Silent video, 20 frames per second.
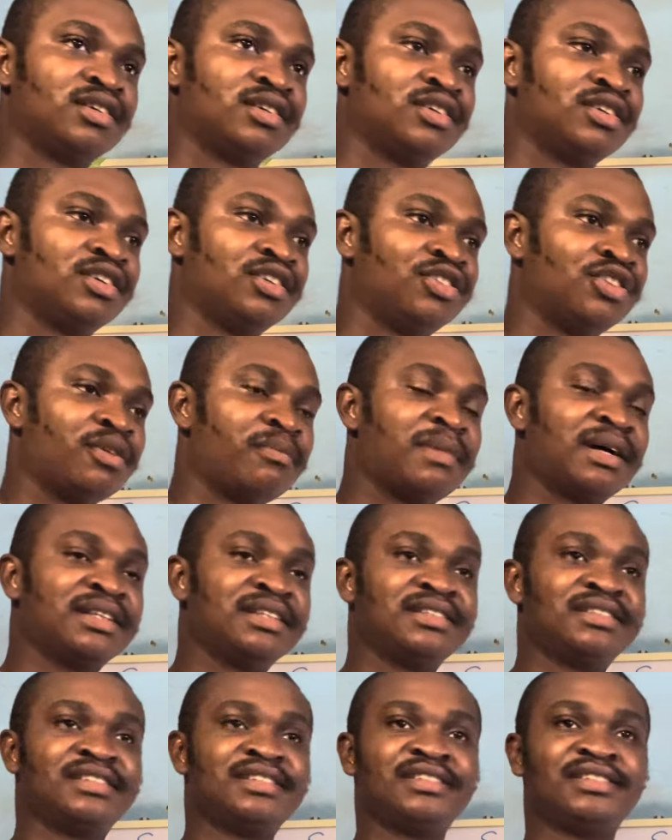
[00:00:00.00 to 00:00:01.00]
In number
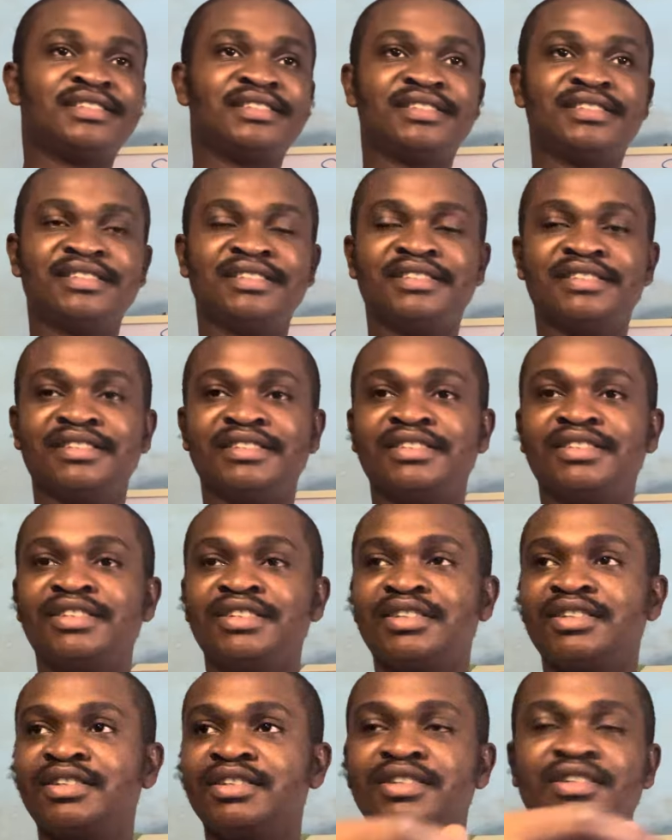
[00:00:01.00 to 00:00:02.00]
this,
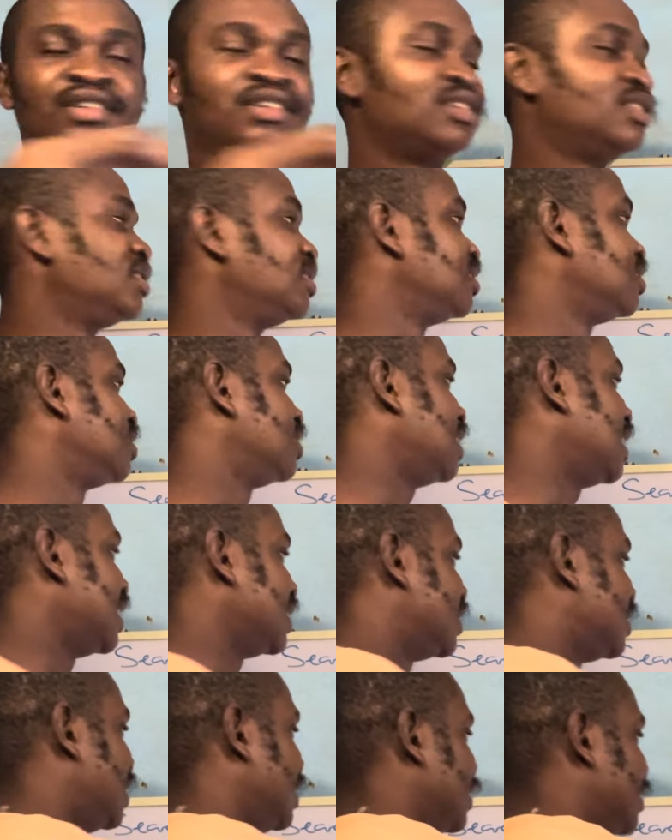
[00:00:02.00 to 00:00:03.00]

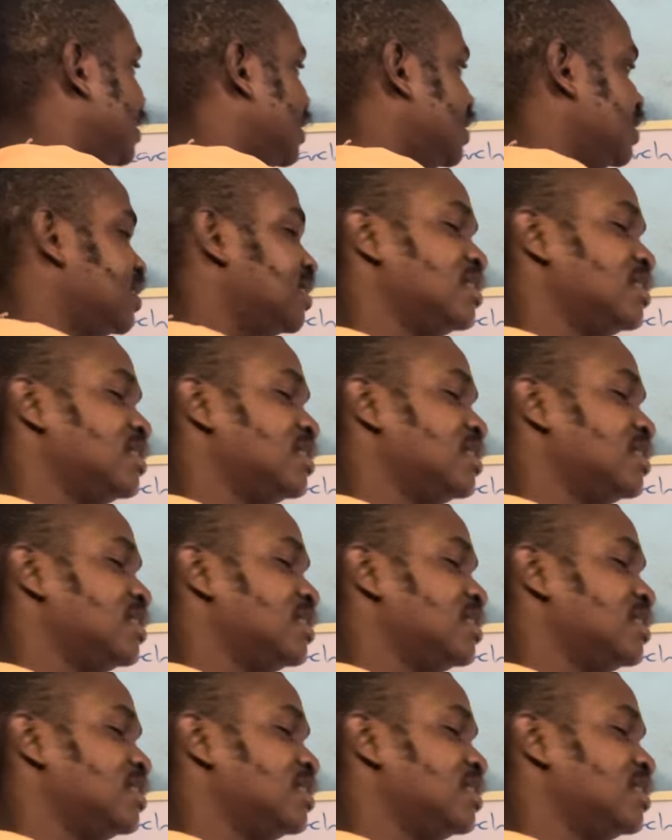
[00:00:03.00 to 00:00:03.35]
address.